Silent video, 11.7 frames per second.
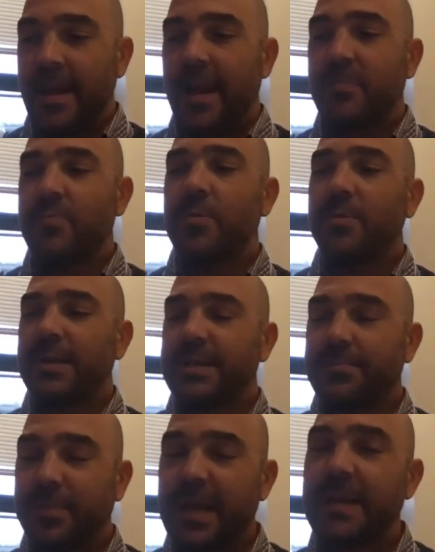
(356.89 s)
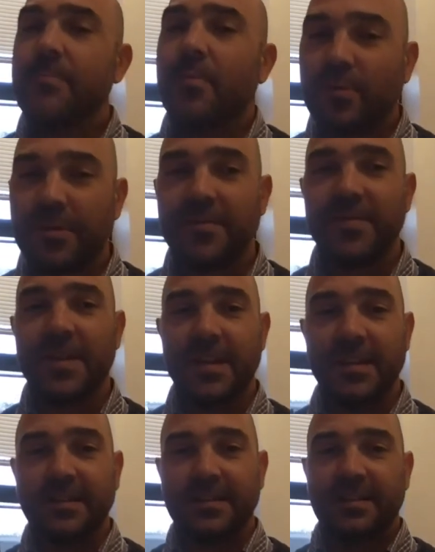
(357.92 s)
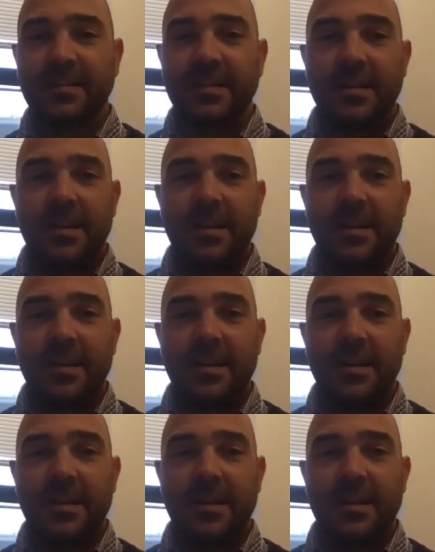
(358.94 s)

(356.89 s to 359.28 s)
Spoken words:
And we will explain more of these